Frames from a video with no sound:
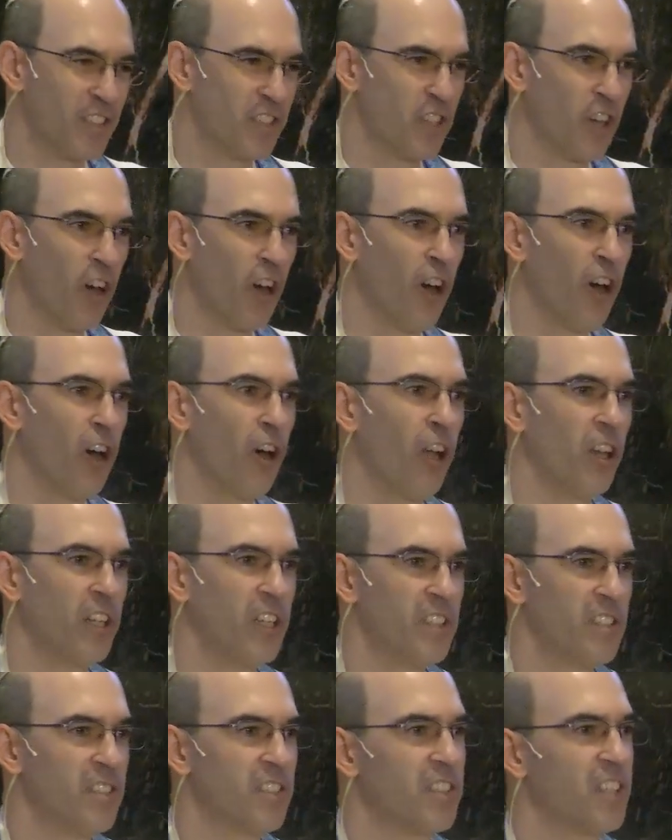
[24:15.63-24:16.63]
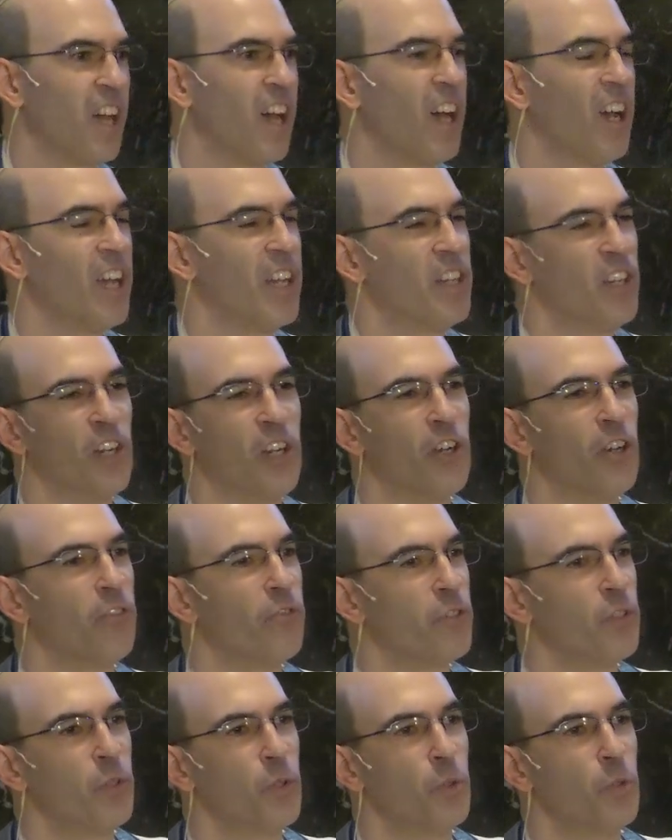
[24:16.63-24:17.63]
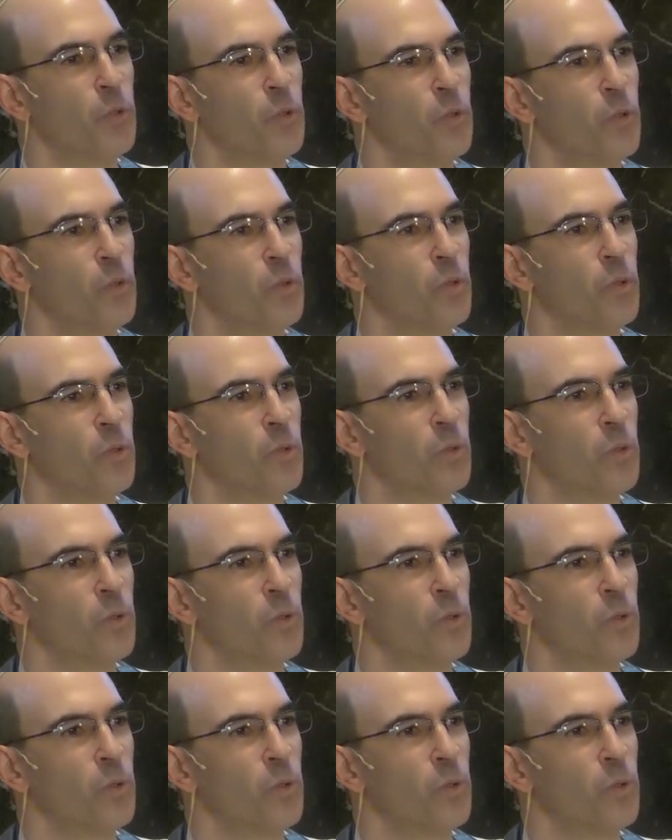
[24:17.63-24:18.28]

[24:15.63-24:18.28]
It's all inside of you.